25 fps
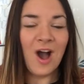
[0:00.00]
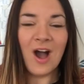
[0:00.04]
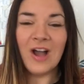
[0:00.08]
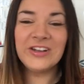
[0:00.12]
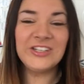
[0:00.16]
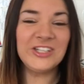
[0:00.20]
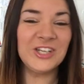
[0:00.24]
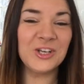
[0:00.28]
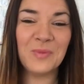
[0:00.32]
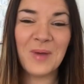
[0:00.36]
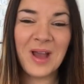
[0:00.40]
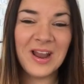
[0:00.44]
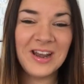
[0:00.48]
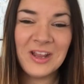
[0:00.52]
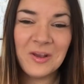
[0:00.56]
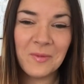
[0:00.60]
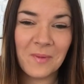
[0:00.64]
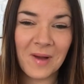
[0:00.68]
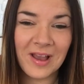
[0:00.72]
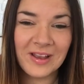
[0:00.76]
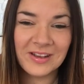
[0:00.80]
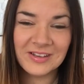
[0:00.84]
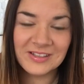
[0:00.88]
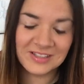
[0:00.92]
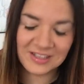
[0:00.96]
I do
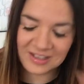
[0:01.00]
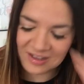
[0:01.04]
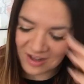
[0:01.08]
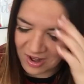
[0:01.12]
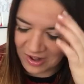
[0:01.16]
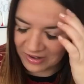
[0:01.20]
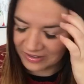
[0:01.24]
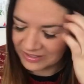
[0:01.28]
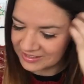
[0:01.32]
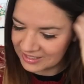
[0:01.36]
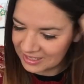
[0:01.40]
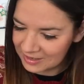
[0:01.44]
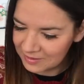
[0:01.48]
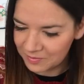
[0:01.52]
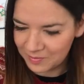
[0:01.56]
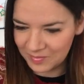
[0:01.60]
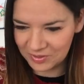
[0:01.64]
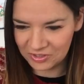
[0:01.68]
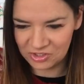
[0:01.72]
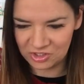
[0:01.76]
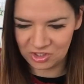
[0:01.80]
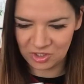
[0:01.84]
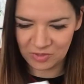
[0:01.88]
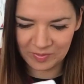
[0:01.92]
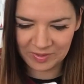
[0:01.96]
anyway, because I can't see with
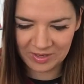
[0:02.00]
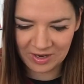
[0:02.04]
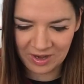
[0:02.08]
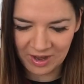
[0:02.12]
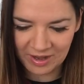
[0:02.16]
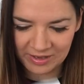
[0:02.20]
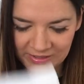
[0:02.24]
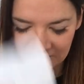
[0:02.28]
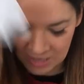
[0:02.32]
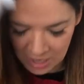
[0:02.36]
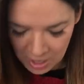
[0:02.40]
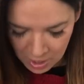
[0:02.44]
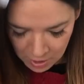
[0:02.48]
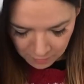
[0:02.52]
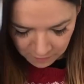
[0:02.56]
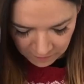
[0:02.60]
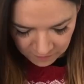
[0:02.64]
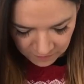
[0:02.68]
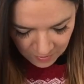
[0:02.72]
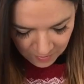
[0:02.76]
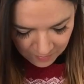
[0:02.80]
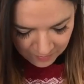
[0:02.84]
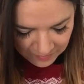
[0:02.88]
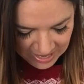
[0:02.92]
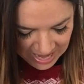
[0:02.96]
my stupid eyes
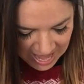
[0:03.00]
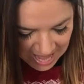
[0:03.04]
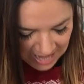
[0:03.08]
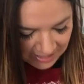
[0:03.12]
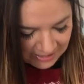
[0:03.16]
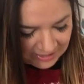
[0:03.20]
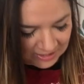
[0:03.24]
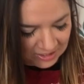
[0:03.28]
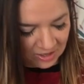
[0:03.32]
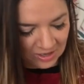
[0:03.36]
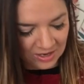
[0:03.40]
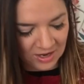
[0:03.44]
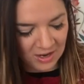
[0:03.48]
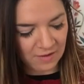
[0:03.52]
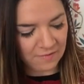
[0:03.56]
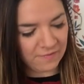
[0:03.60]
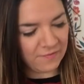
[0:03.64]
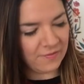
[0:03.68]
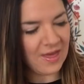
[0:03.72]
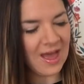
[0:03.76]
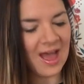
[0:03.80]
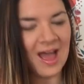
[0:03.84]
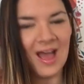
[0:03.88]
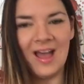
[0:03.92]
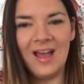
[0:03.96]
from next. I love
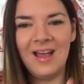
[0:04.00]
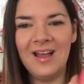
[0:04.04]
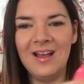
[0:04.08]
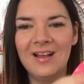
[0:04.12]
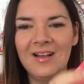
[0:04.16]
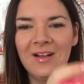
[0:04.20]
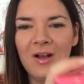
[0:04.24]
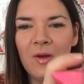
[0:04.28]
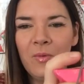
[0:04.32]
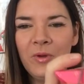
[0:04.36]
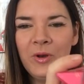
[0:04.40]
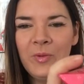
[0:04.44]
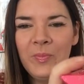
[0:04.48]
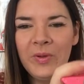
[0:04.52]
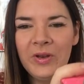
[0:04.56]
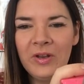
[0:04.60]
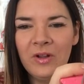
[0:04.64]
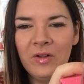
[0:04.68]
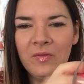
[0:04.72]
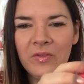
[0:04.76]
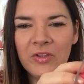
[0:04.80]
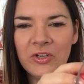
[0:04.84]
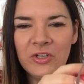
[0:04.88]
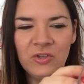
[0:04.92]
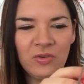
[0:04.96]
that. I want to put
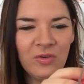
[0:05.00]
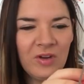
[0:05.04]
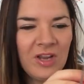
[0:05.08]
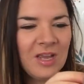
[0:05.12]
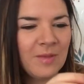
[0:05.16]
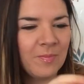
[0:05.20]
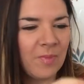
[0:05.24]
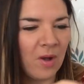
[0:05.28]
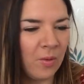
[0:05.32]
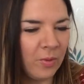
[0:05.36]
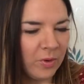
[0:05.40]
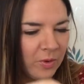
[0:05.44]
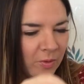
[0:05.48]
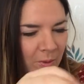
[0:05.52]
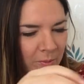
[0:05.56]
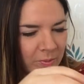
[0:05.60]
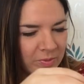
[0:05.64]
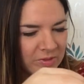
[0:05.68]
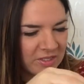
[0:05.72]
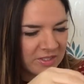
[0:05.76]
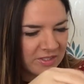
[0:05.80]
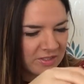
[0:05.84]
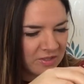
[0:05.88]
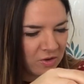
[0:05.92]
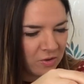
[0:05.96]
it on the tree, but I want to
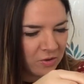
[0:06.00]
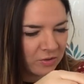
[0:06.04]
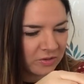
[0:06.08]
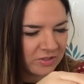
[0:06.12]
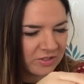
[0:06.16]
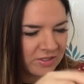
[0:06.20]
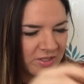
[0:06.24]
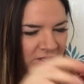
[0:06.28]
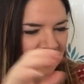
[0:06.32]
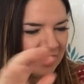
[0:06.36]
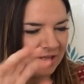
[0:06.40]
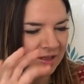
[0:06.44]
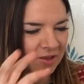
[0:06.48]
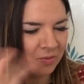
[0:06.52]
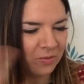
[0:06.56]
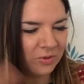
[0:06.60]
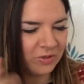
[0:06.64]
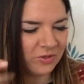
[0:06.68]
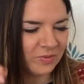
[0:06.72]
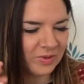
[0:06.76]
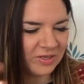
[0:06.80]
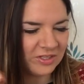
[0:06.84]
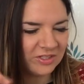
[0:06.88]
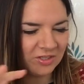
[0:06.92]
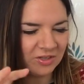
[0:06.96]
open the socks.
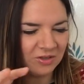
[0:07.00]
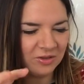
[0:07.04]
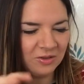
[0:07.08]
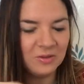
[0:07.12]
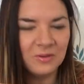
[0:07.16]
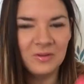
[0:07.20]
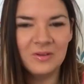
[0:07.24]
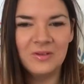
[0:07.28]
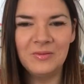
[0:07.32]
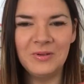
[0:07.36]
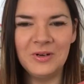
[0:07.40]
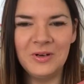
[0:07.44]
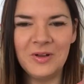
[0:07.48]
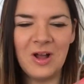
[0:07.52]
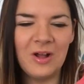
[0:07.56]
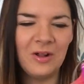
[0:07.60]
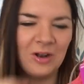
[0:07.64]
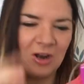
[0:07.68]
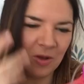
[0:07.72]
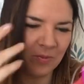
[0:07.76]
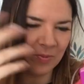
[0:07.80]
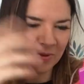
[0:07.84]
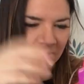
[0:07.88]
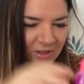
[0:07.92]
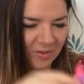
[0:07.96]
What do I do? What do,
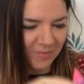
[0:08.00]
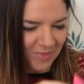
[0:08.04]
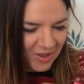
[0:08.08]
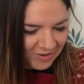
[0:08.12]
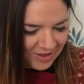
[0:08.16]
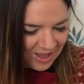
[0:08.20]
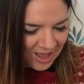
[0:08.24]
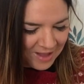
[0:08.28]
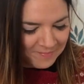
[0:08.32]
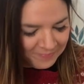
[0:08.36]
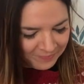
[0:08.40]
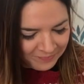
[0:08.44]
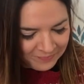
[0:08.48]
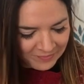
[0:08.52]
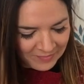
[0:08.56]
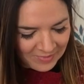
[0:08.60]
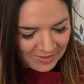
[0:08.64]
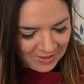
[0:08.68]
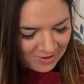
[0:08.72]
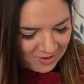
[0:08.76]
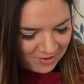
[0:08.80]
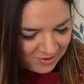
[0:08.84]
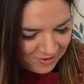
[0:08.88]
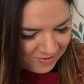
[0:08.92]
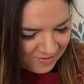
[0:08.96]
I'll open them. Okay.
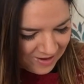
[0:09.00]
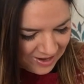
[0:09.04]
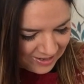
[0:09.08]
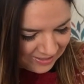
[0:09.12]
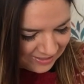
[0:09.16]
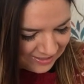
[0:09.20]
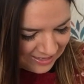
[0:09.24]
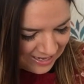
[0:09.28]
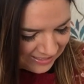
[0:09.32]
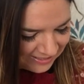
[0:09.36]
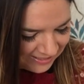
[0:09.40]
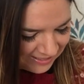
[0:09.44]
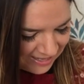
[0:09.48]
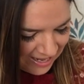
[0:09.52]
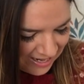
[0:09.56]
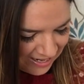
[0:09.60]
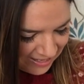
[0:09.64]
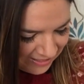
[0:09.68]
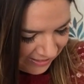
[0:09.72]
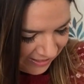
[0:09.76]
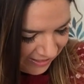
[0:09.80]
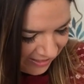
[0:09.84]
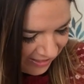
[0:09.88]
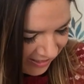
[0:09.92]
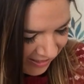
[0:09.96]
All right. Let's get
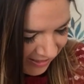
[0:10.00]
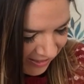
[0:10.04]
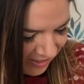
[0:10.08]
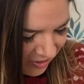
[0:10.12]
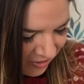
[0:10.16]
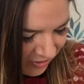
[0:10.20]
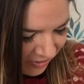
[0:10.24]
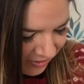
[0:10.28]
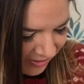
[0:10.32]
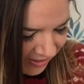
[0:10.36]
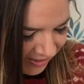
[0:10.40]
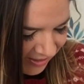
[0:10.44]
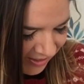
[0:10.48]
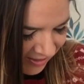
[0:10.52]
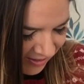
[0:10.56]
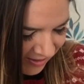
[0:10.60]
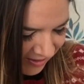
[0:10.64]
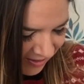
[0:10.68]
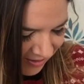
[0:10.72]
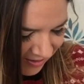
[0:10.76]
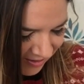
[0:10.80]
into the socks.